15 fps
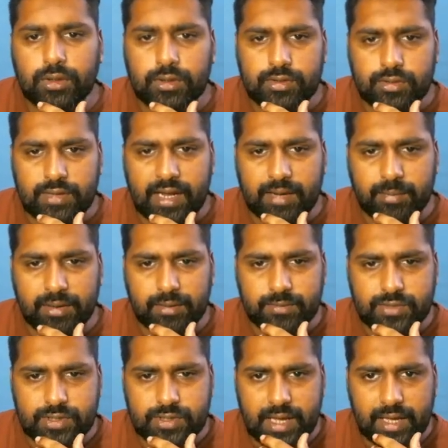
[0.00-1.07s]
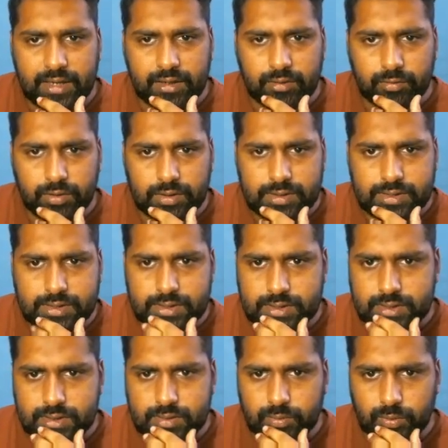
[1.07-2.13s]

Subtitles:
So that becomes tan inverse